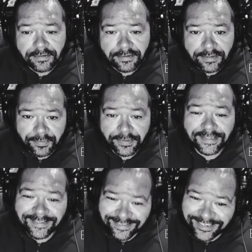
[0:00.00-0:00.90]
that
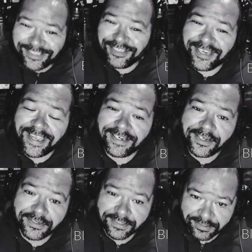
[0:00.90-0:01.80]
was
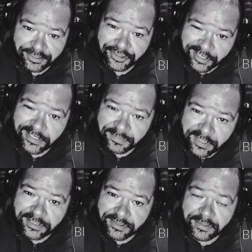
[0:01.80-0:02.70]
underdiagnosed as a strained
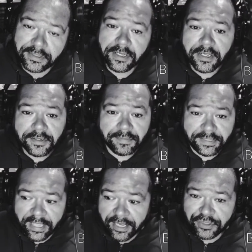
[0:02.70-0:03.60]
muscle, but
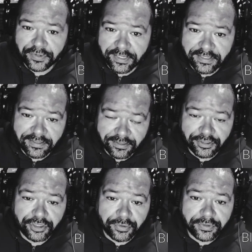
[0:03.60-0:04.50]
the x-rays
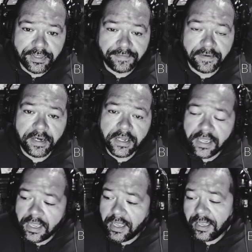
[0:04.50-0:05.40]
showed different.
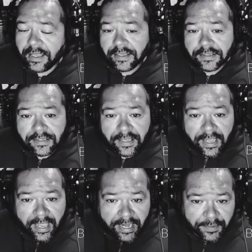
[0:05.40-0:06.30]

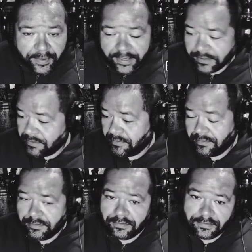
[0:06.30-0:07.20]
Anyway,
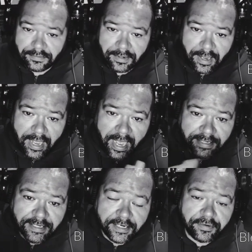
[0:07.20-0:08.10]
I
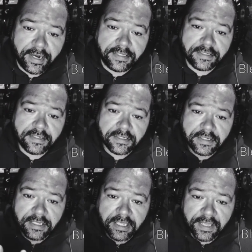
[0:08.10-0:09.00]
digress.
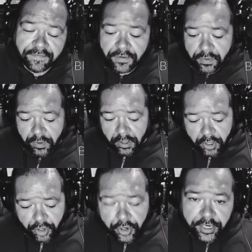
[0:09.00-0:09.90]
If you are
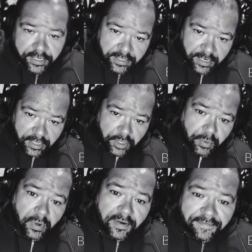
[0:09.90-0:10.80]
hurting and you
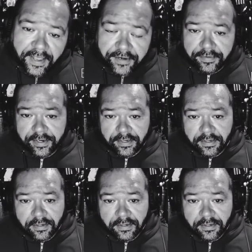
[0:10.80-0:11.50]
are a veteran,